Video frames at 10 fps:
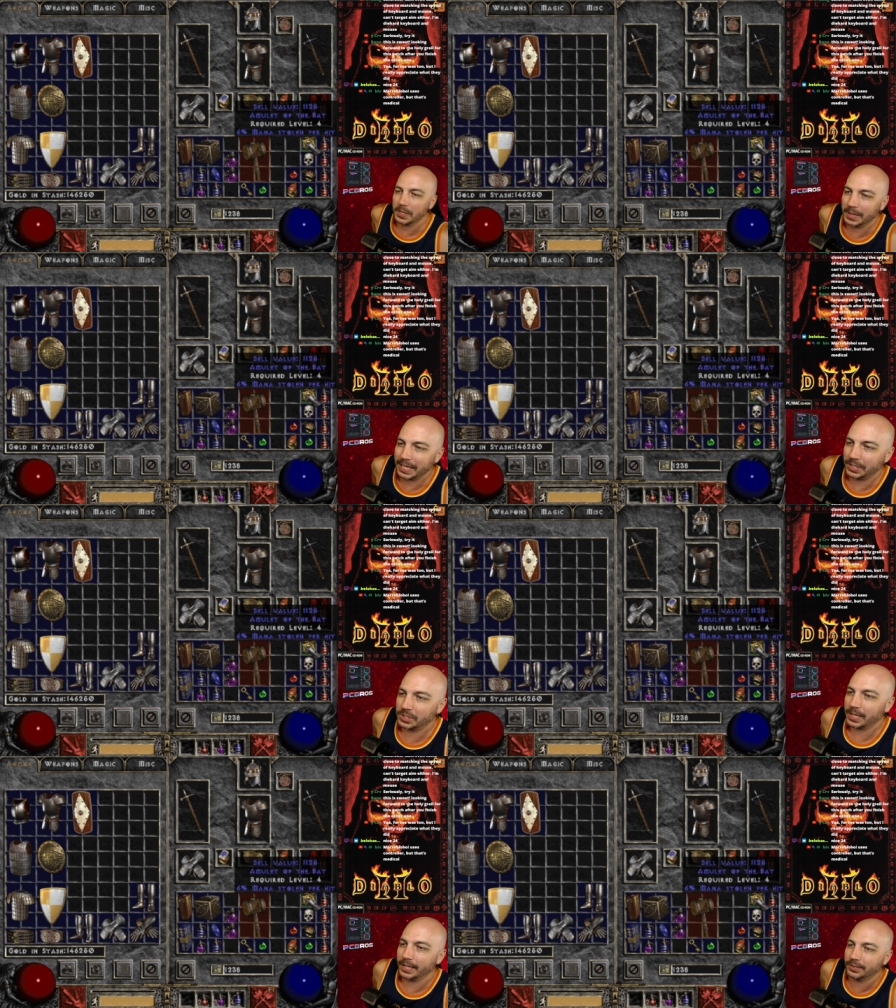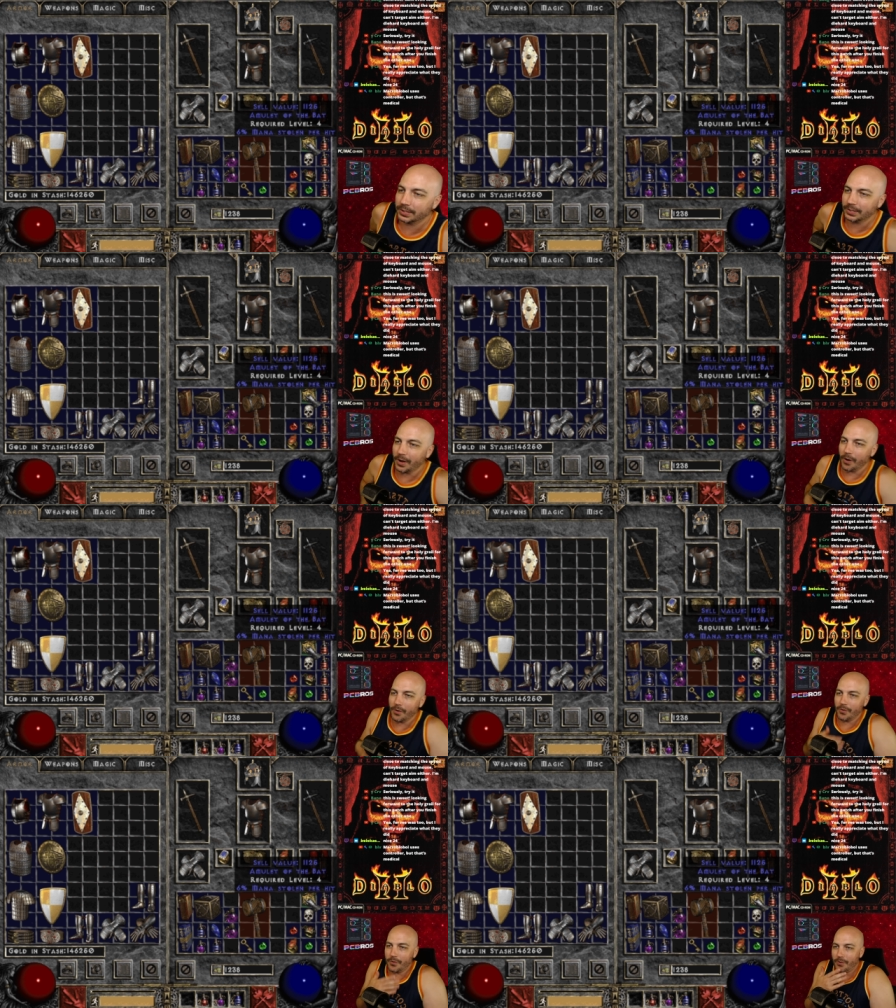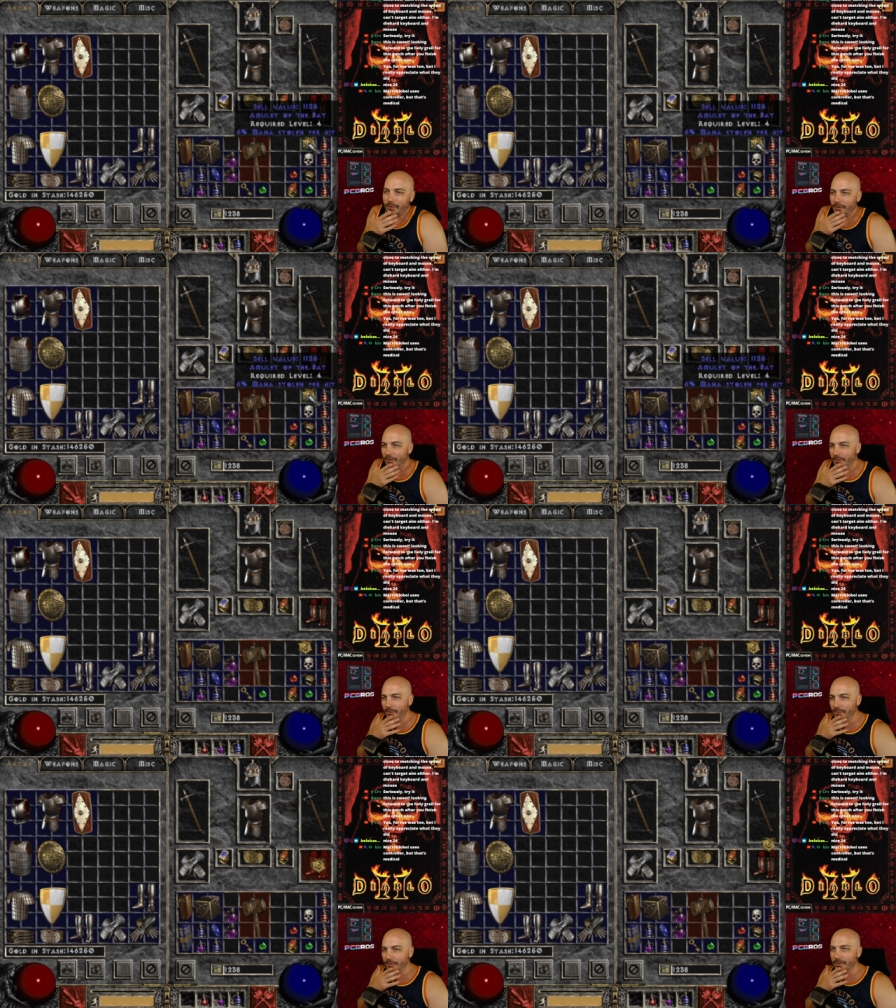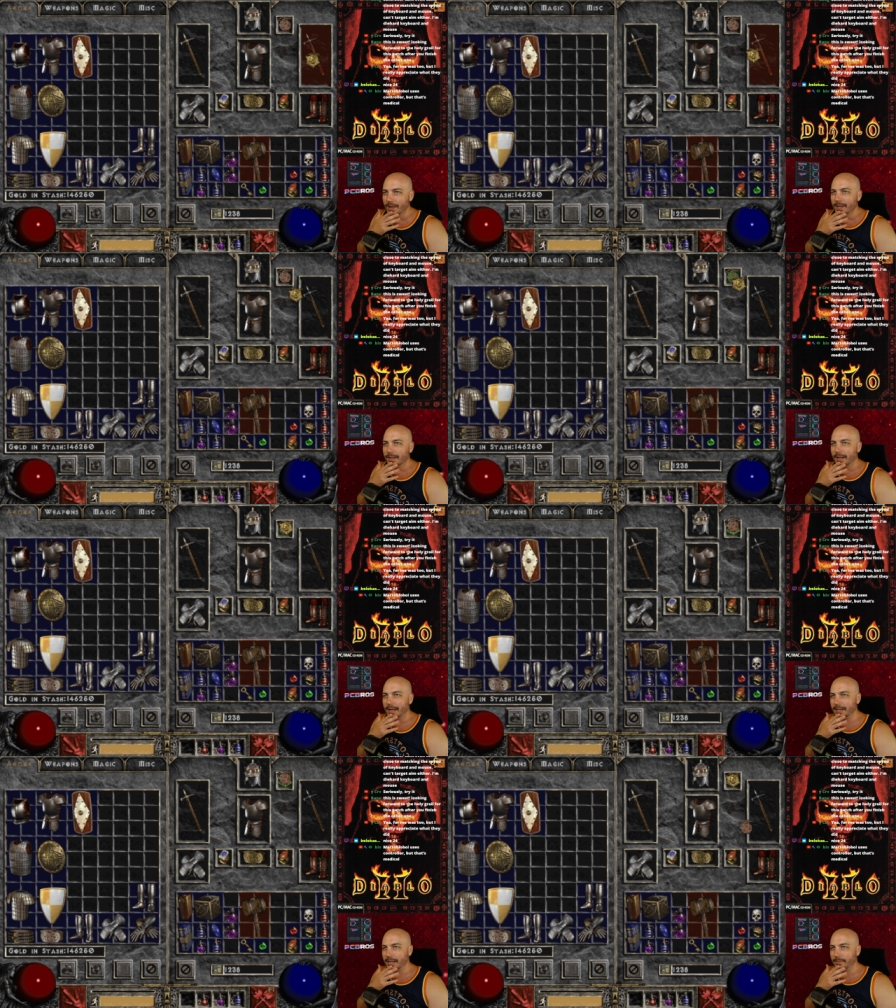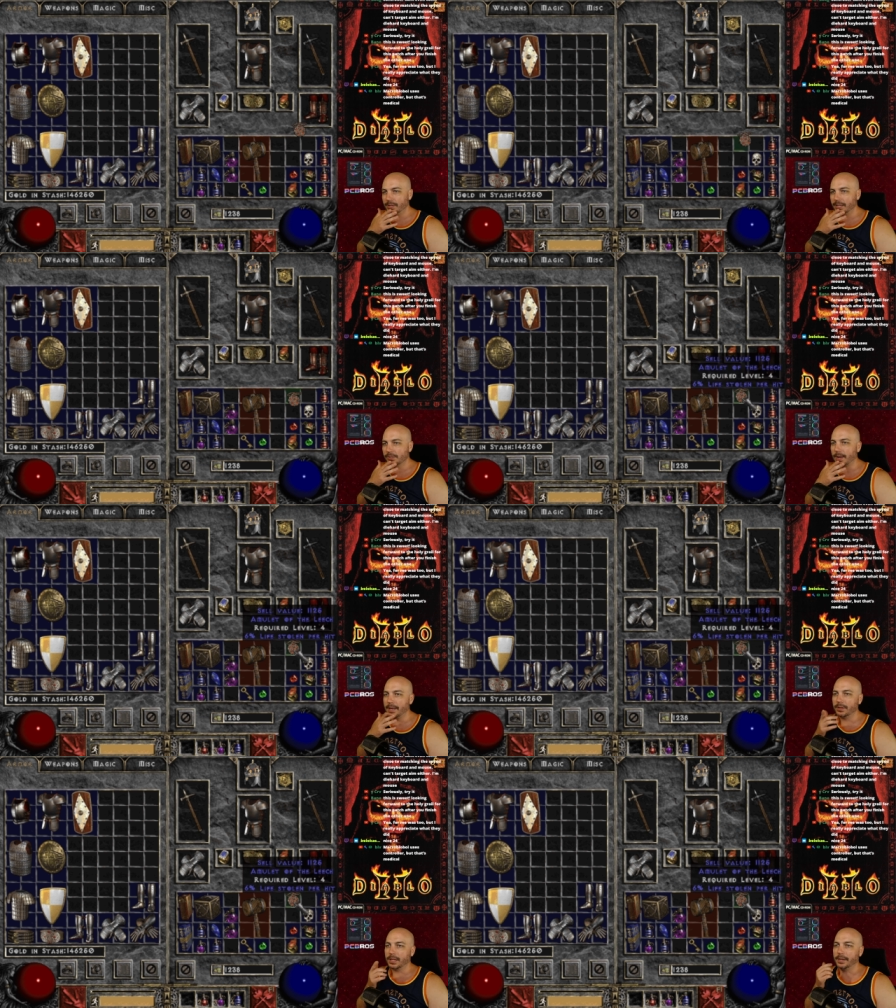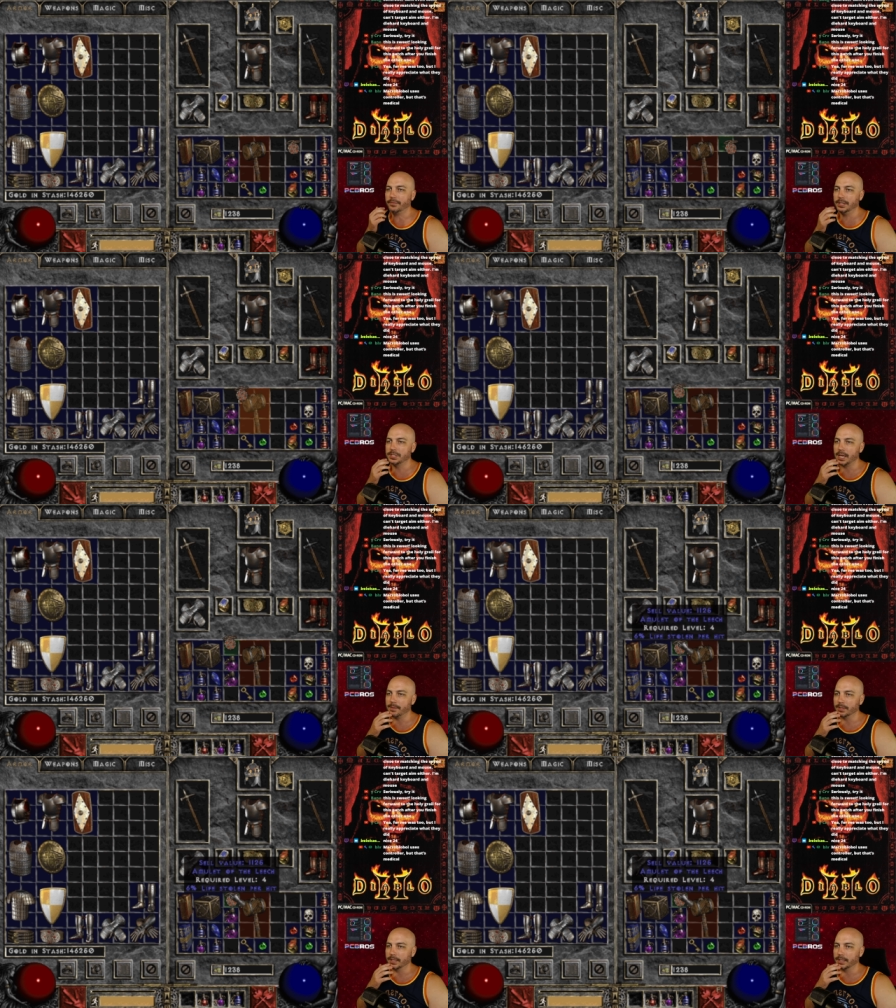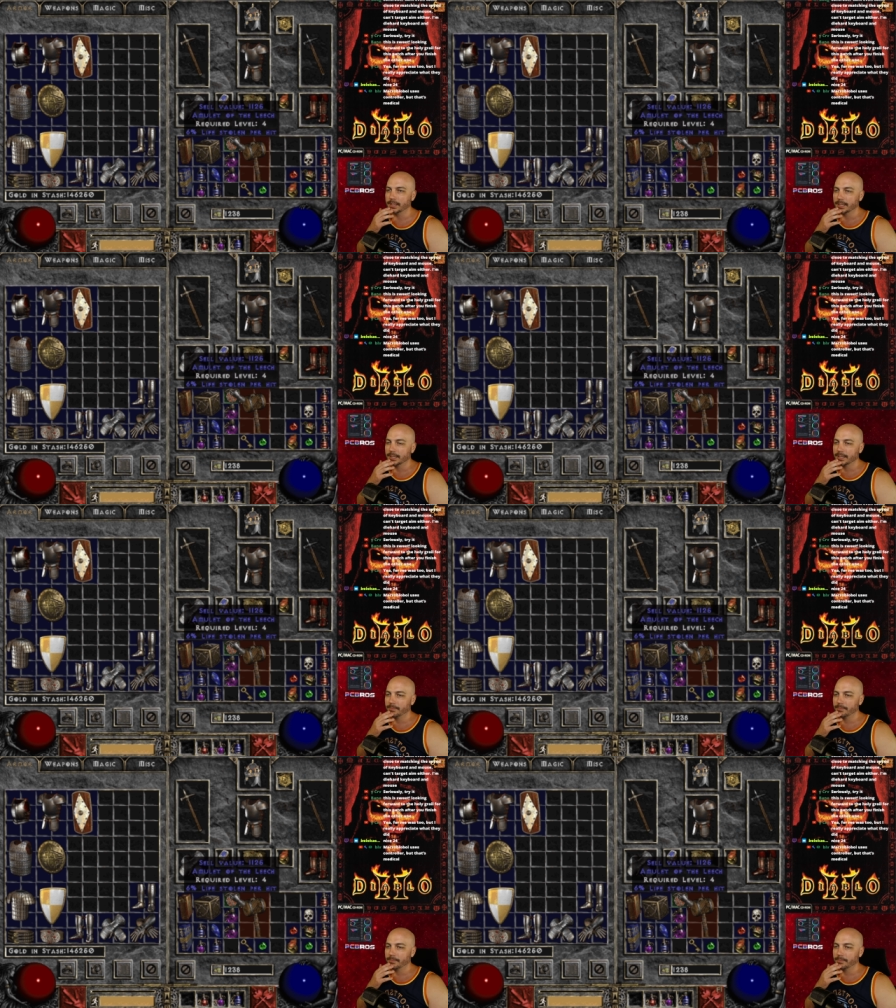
find some better gear and stuff like that here at the end of normal difficulty. So I actually needed to find